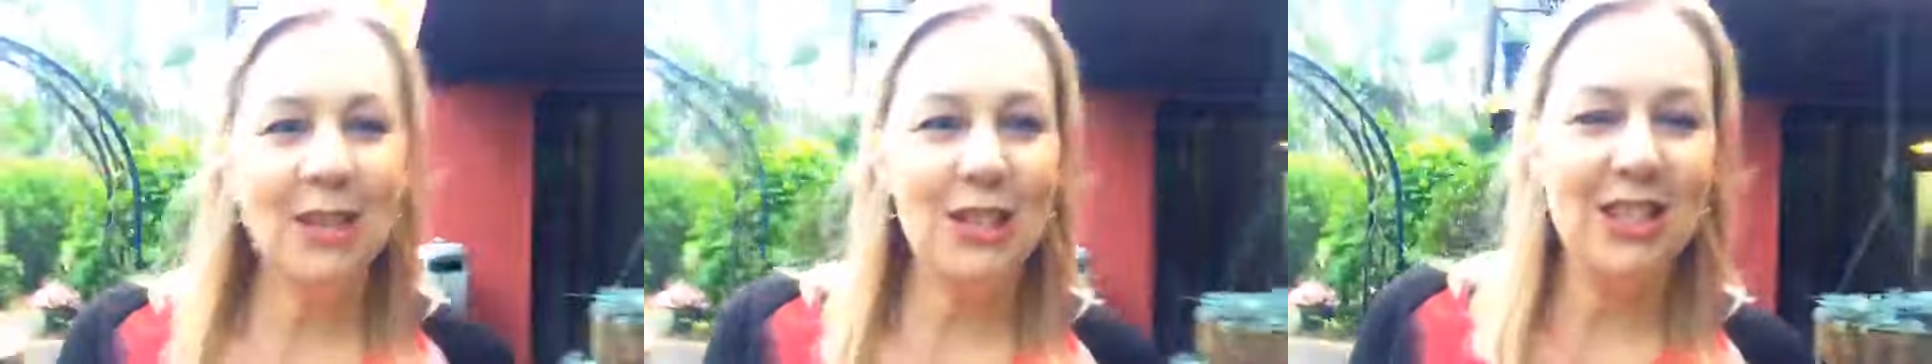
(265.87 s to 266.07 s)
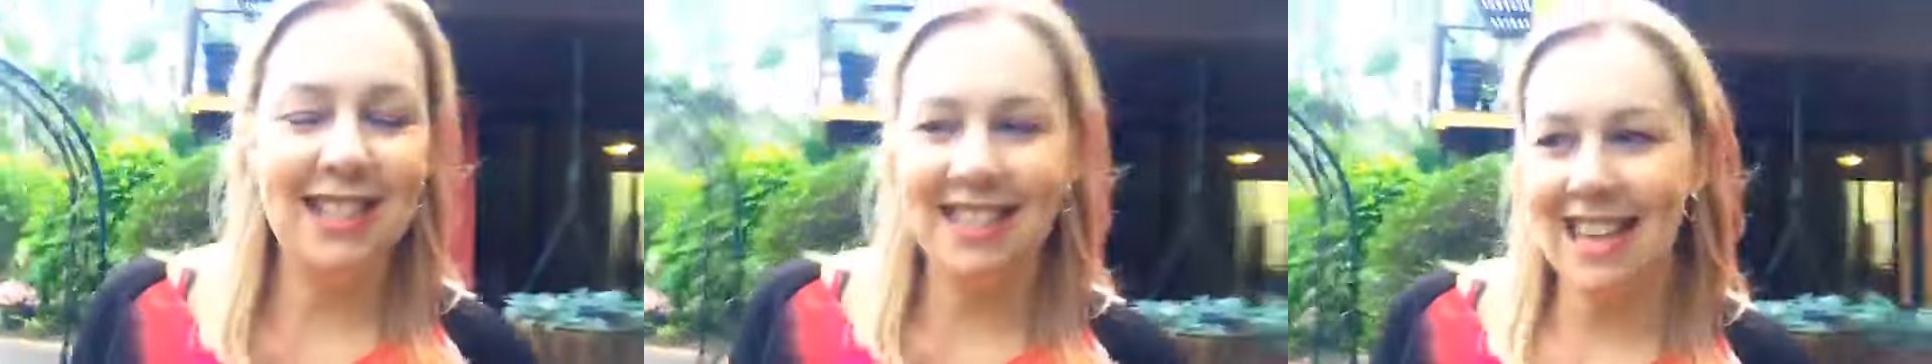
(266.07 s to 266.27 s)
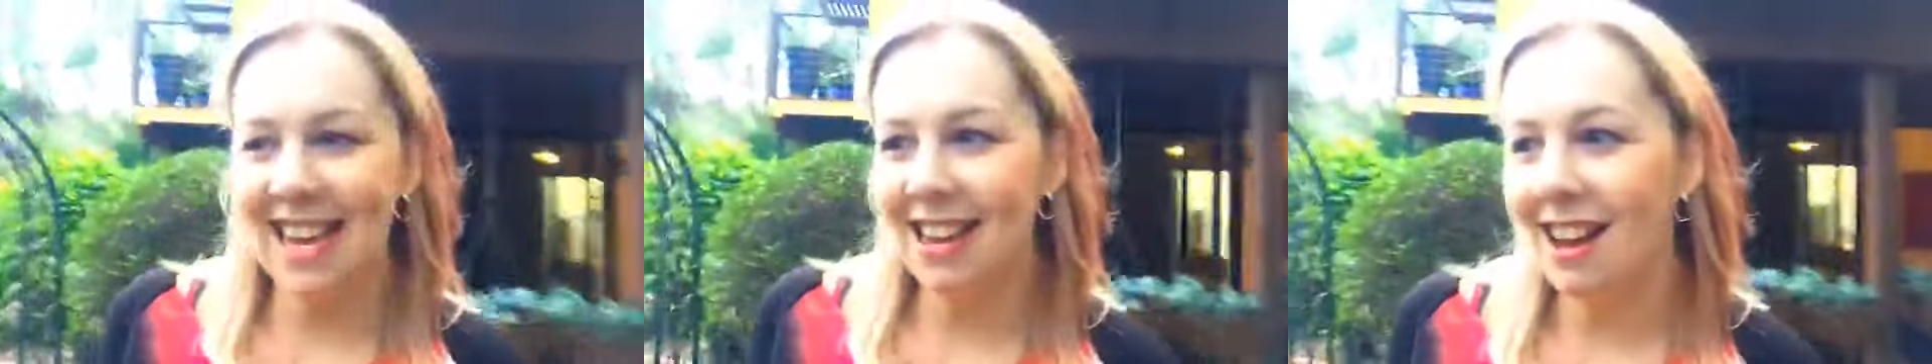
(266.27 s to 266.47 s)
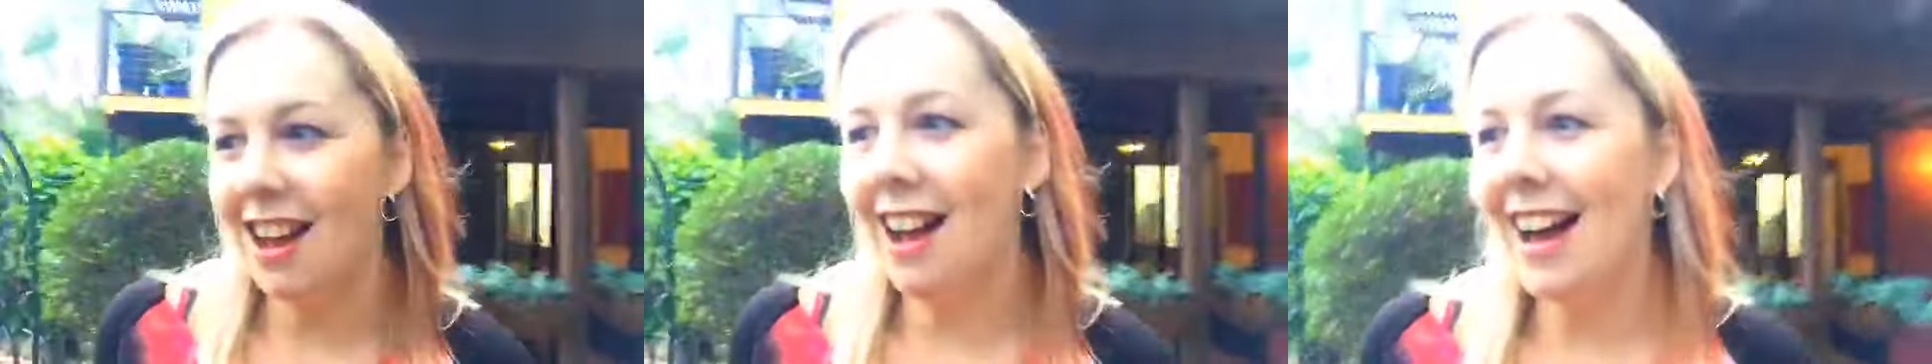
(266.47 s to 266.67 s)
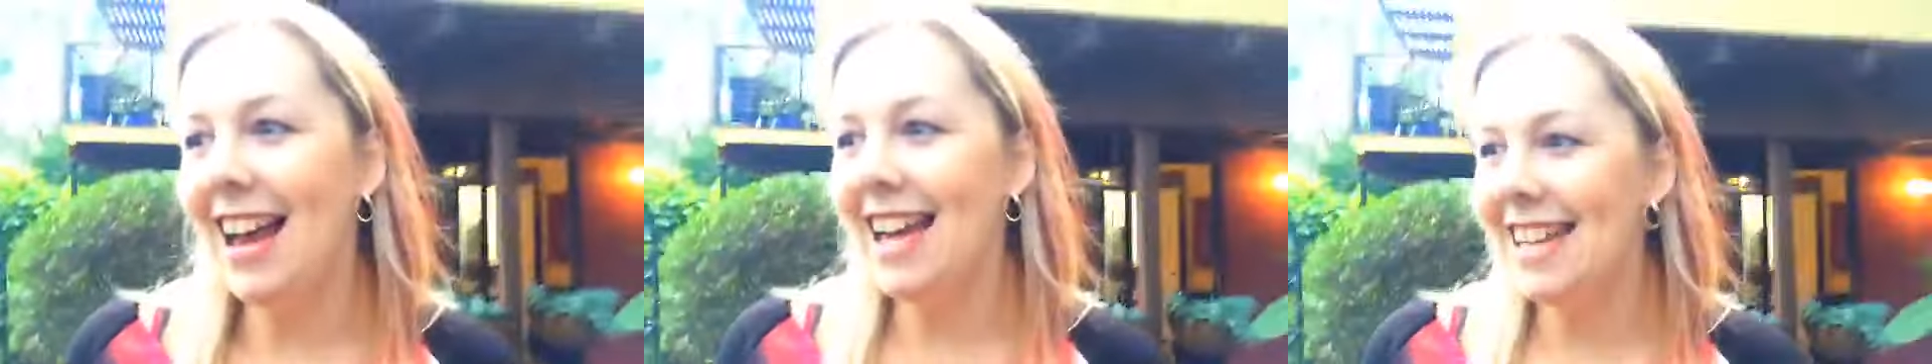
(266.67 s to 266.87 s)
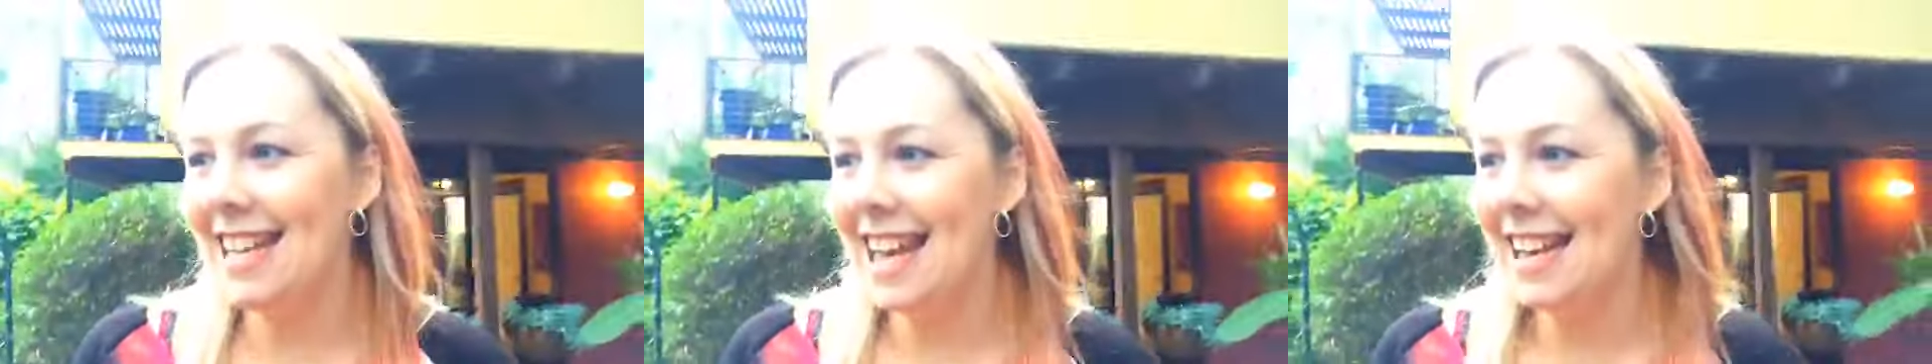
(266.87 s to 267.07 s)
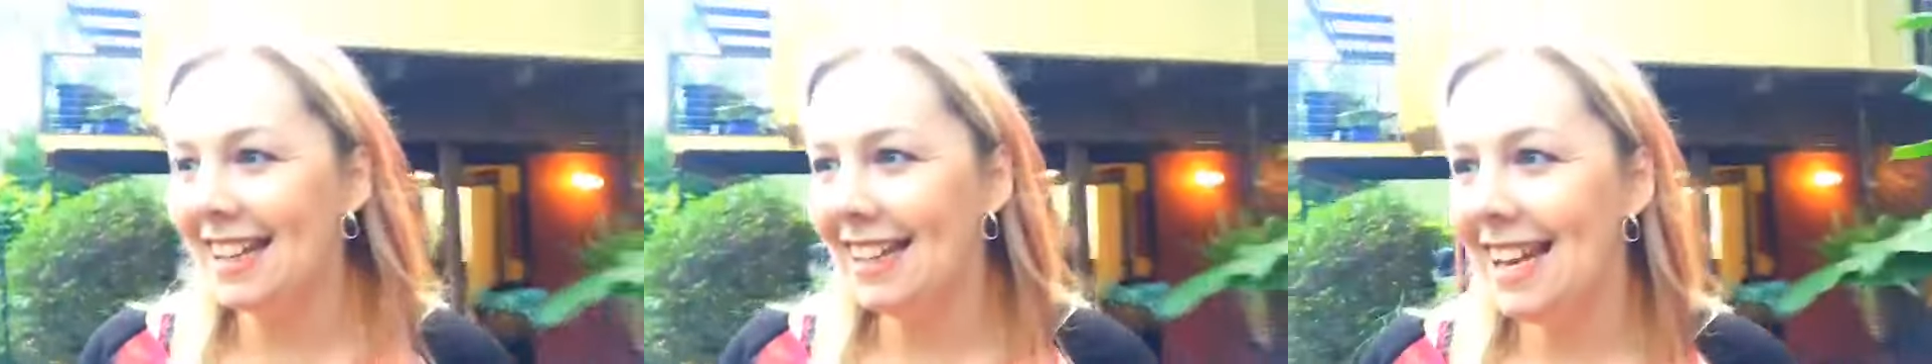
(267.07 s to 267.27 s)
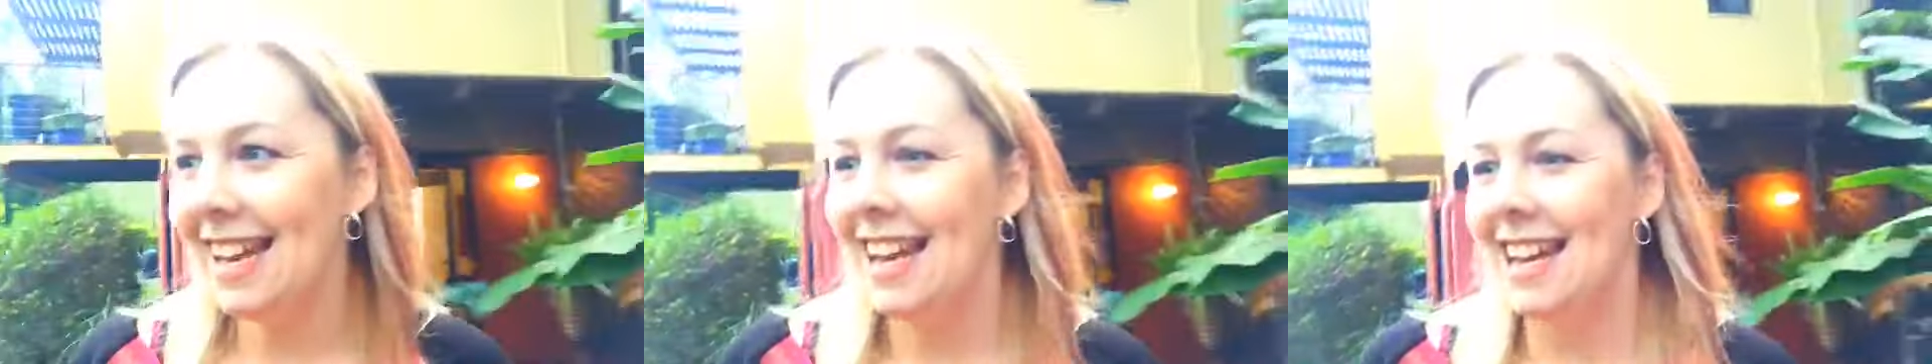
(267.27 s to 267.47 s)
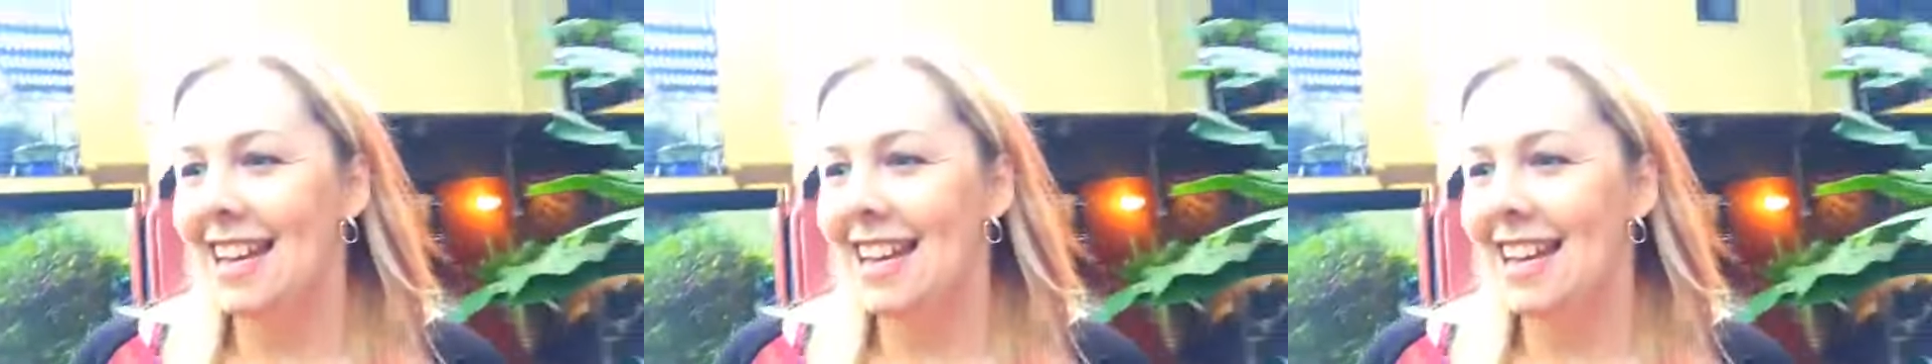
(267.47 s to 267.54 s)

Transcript: to say hi, Natalie.